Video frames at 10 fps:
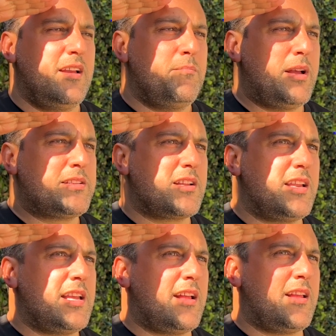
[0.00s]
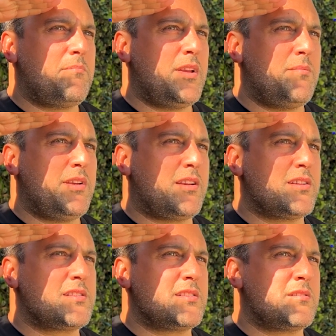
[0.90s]
Ben's gonna yell at me
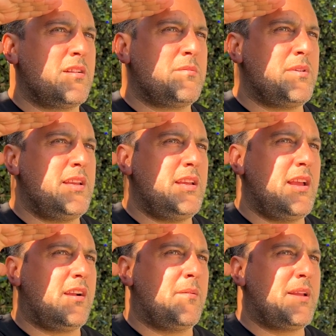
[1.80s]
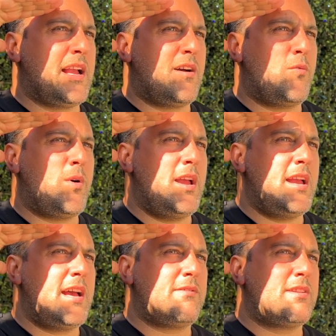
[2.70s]
because it's gonna be coming out way
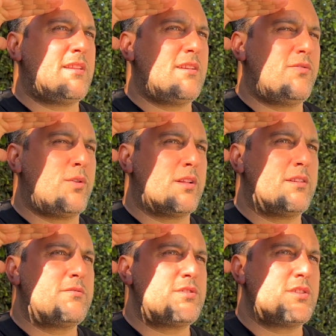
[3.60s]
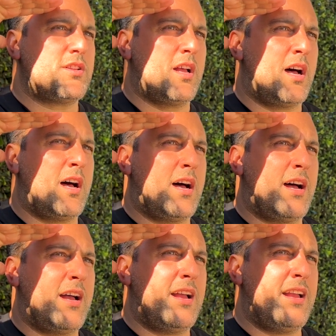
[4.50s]
after the 4th of
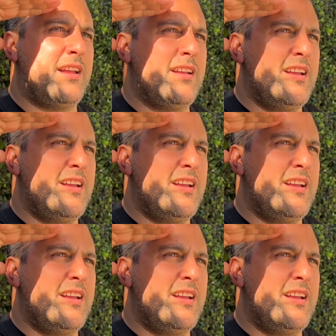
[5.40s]
July.